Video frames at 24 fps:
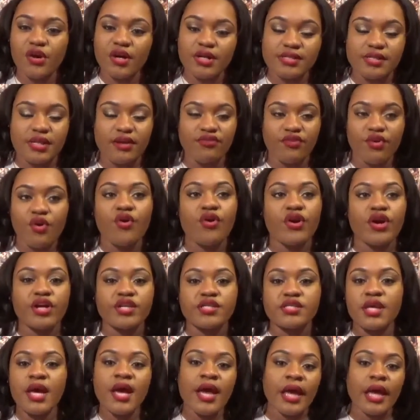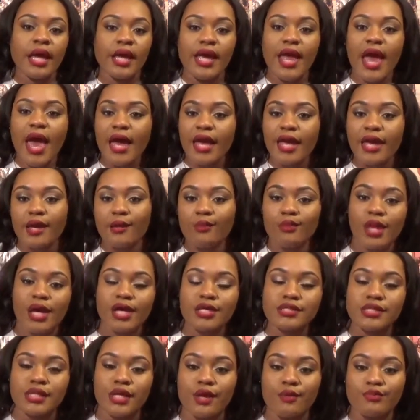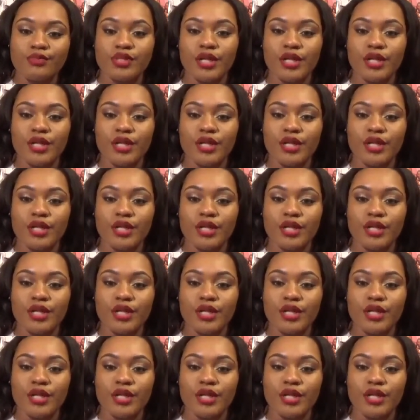because of course he had Kim next to him,